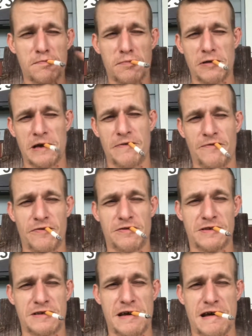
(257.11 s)
plan for
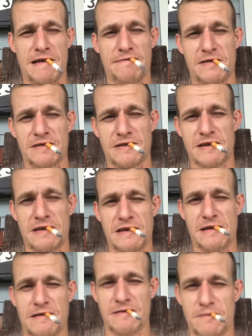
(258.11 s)
this cat because I
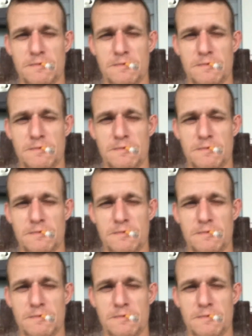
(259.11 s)
can't